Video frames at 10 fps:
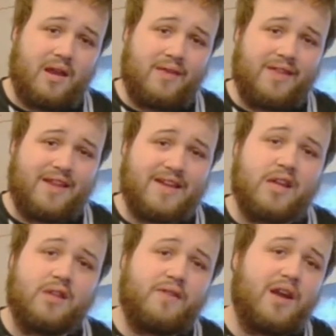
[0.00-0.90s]
in the
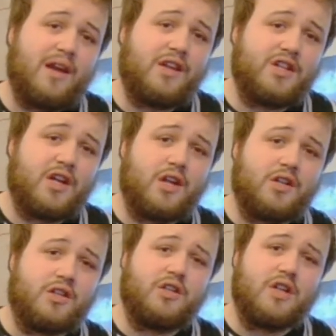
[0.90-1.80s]
days of the early
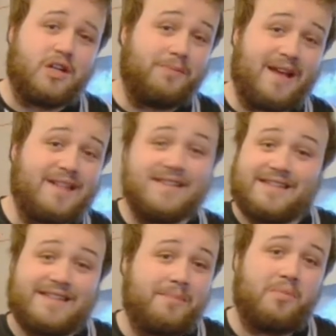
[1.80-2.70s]
church, the church met in the
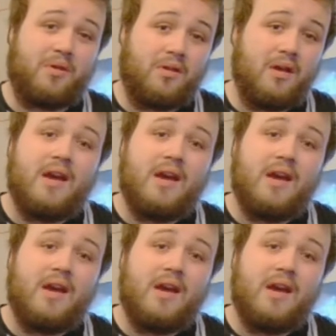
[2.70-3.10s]
temple.